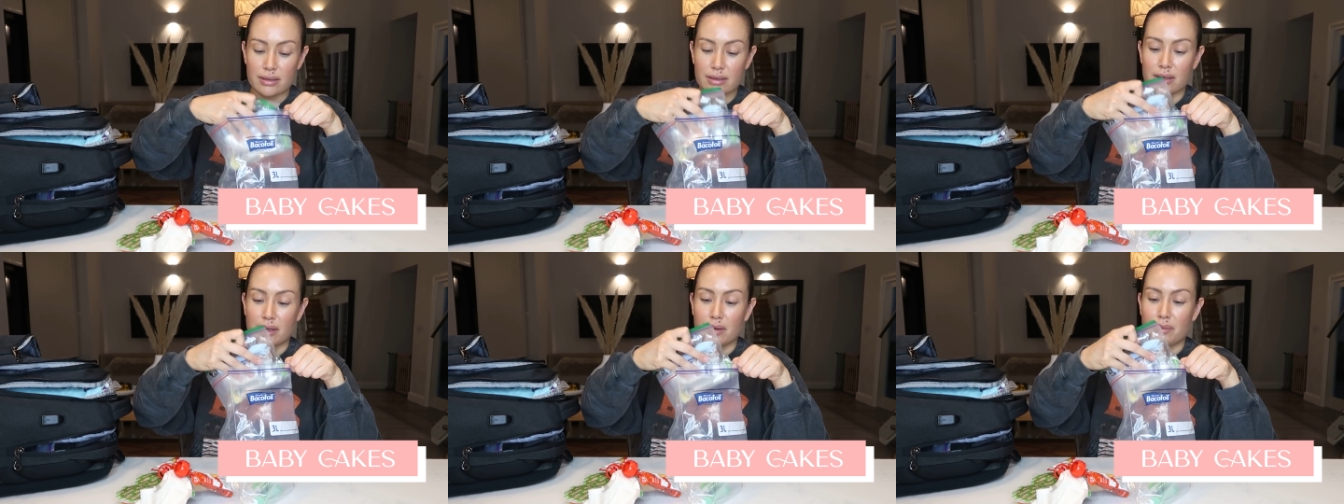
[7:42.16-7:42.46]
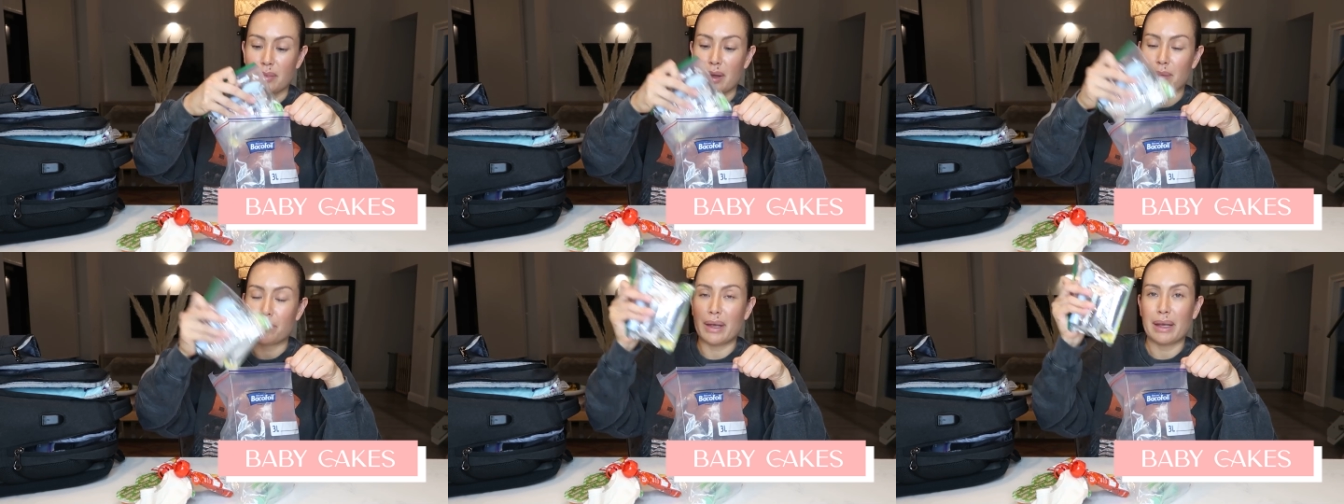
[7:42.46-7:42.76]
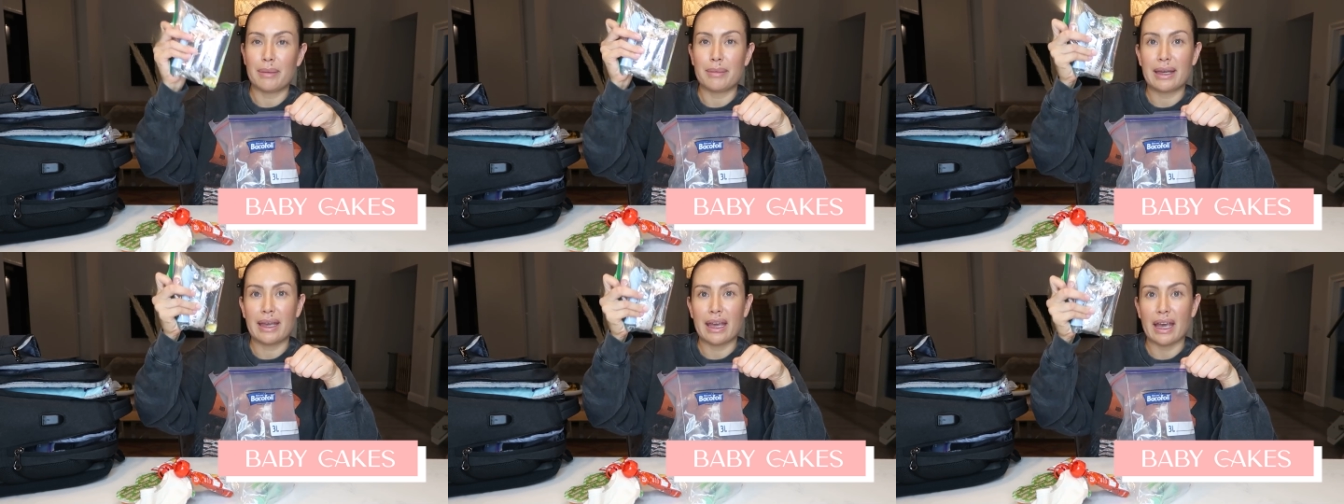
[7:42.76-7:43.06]
some
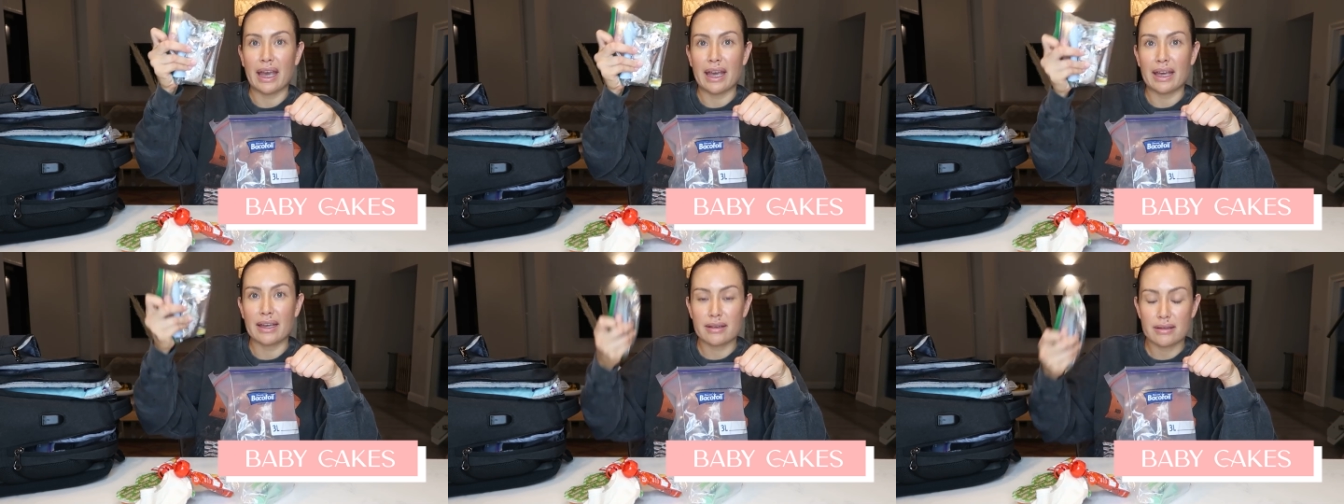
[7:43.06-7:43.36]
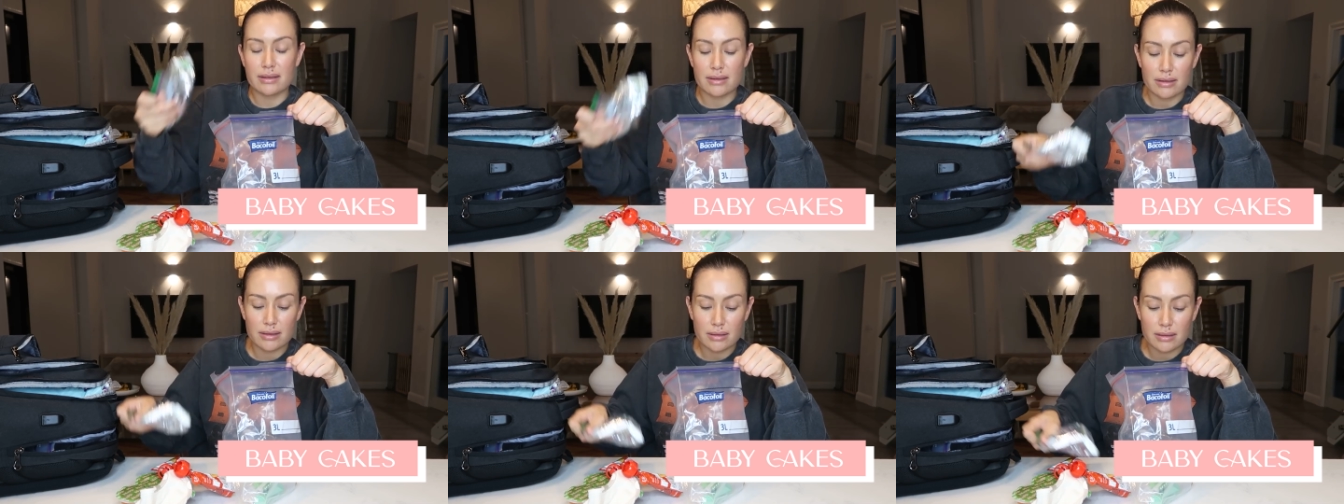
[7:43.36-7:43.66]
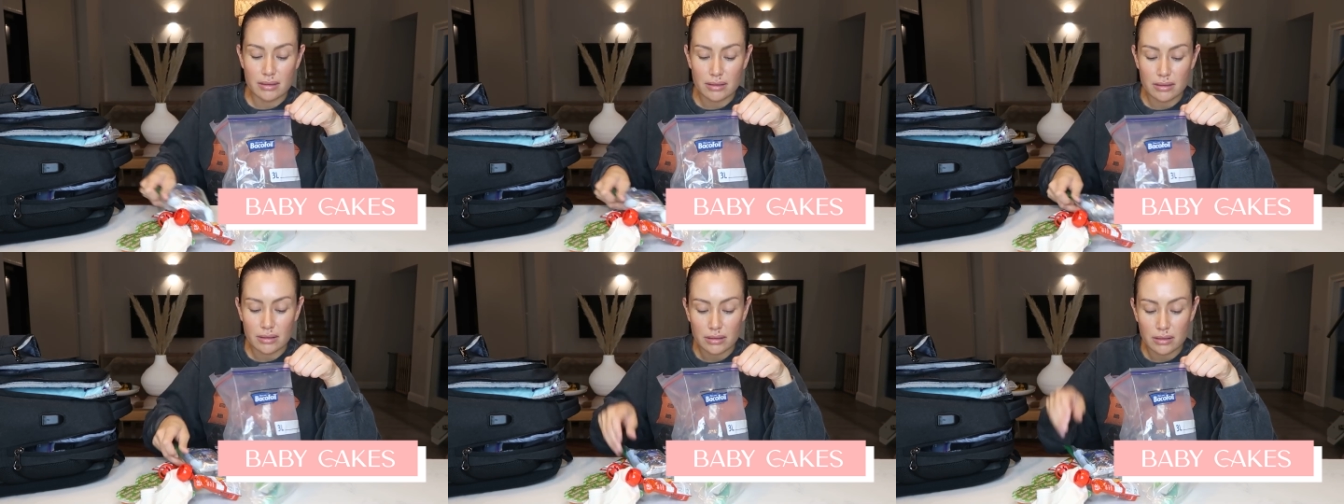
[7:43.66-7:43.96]
baby
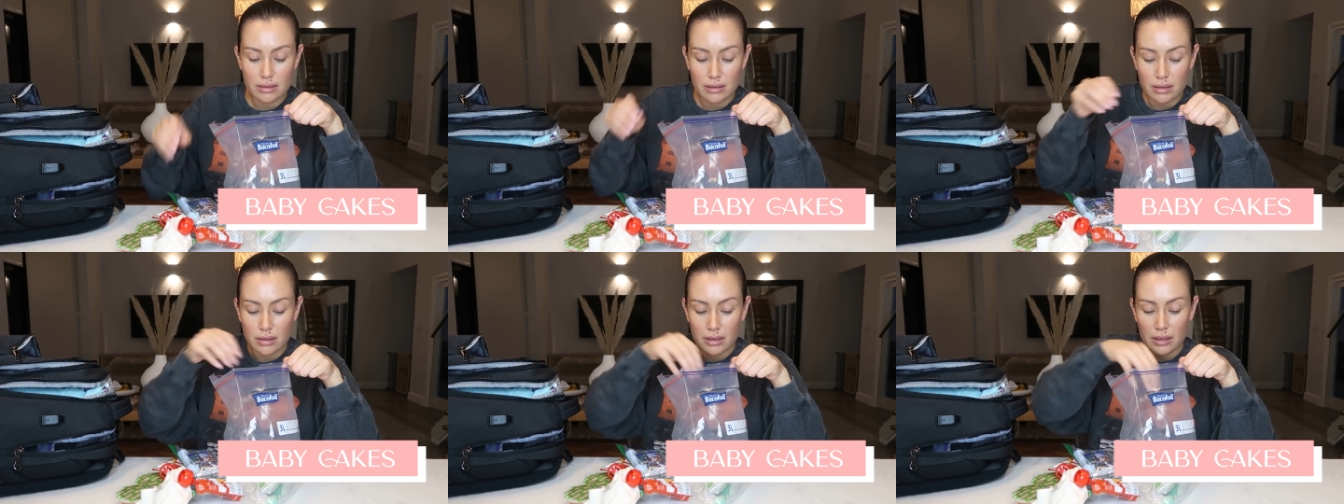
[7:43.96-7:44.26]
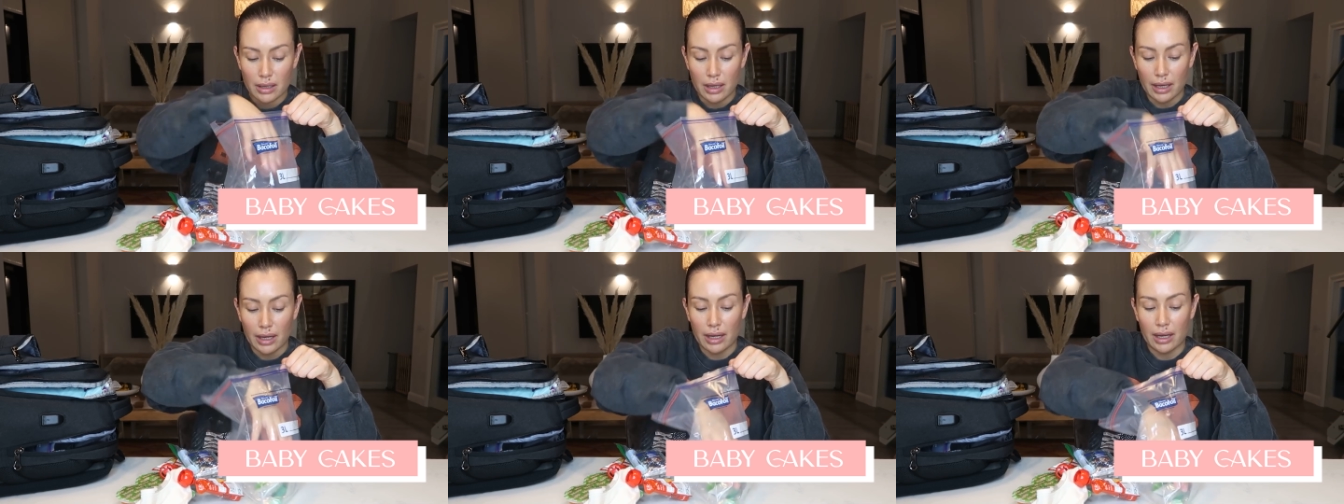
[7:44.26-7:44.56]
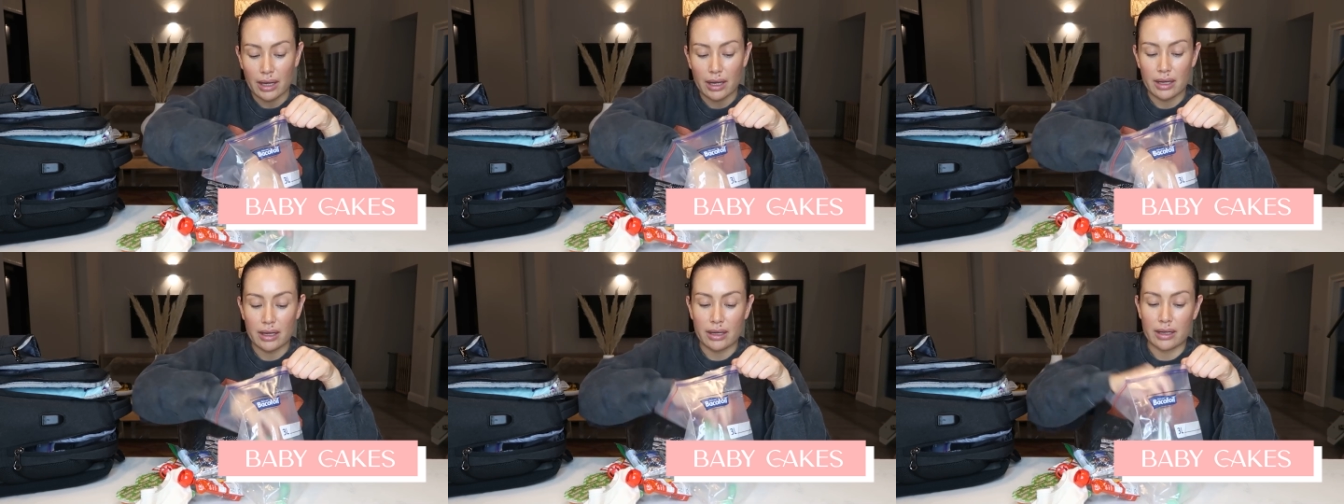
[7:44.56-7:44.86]
cakes,
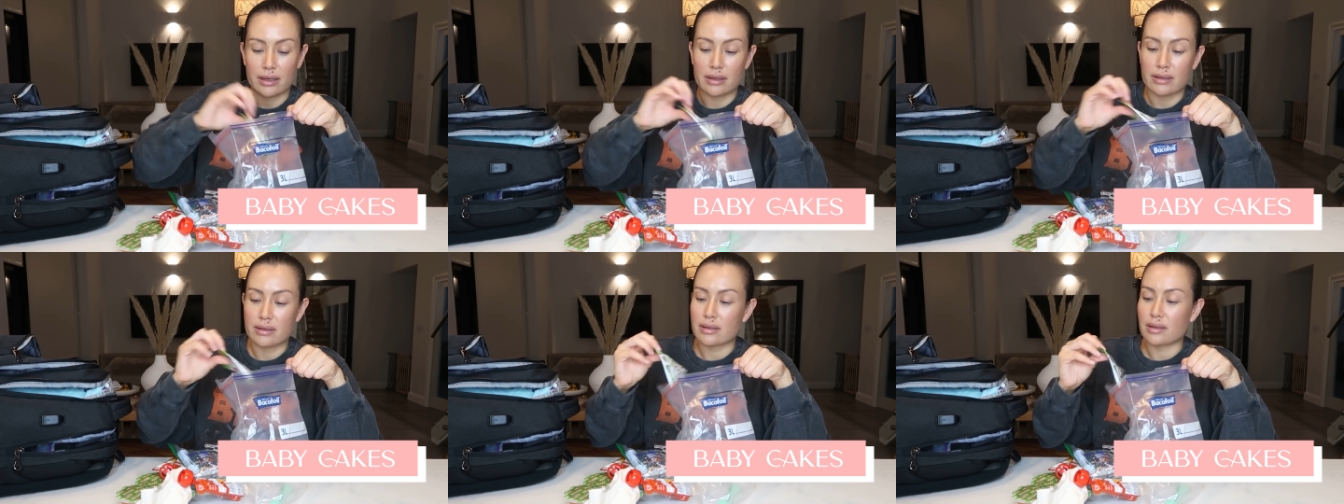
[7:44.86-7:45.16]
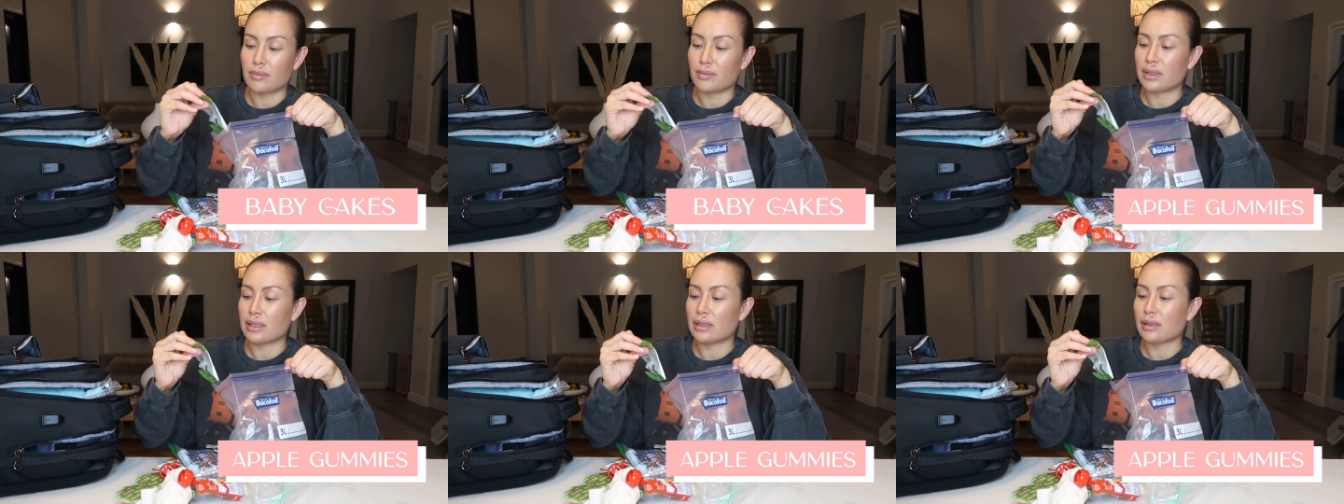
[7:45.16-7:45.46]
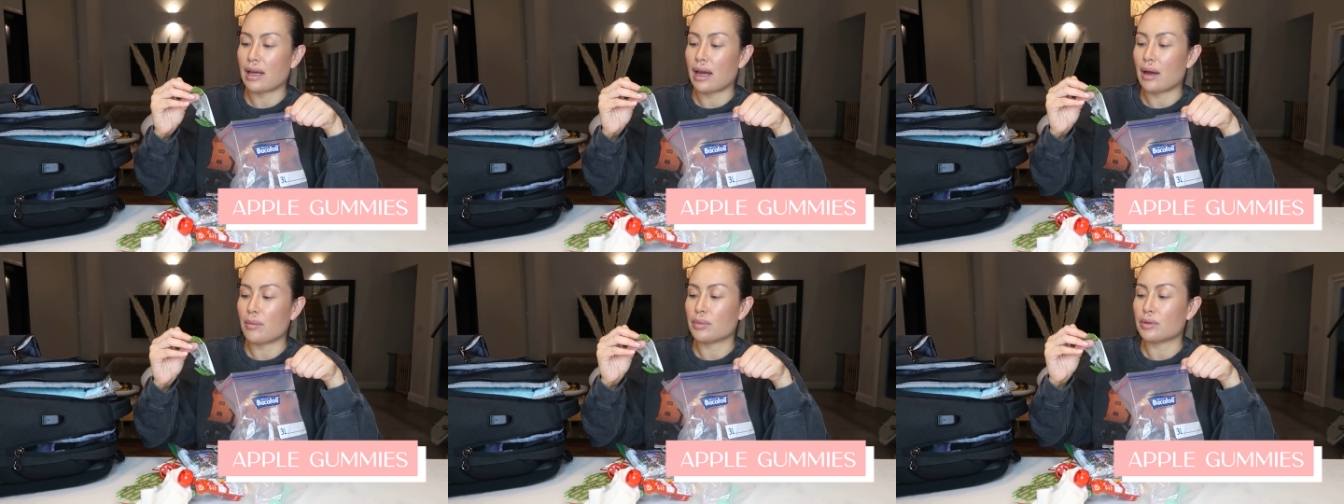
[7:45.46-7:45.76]
and some
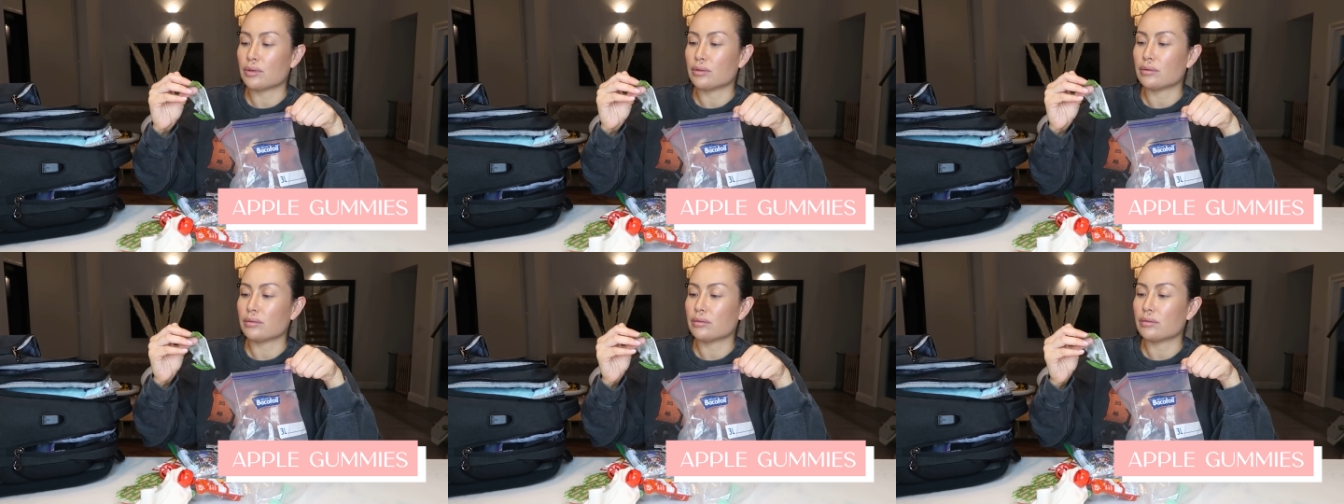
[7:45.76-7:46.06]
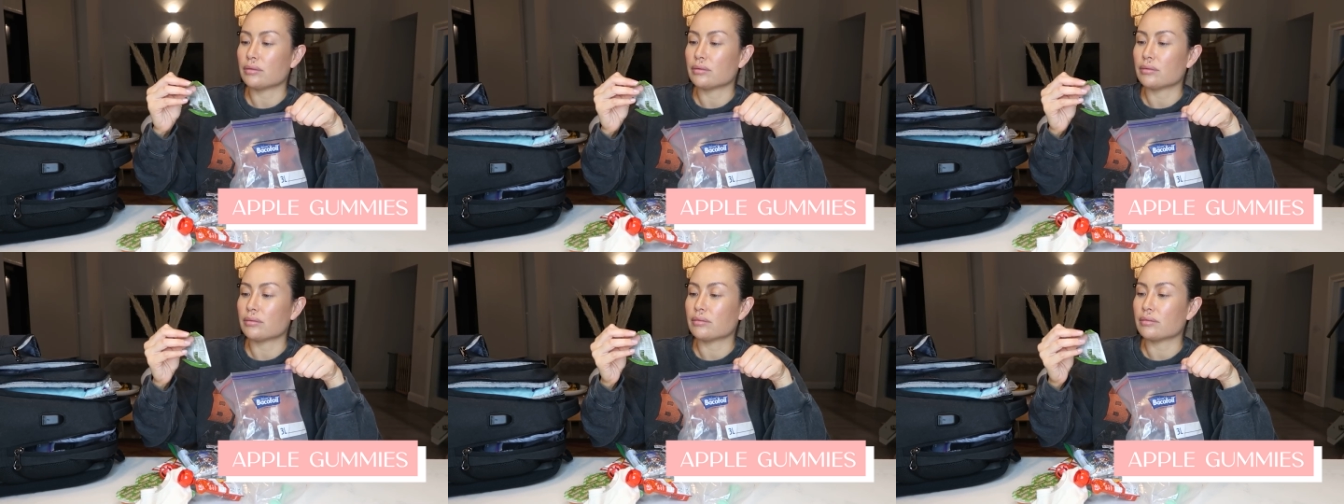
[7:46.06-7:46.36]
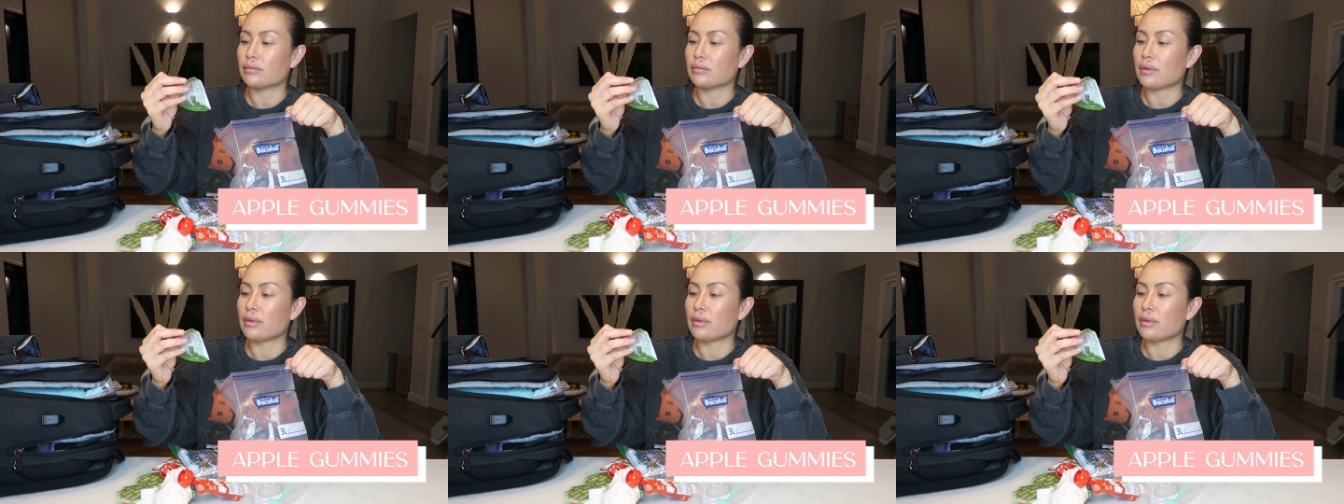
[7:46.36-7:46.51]
little apple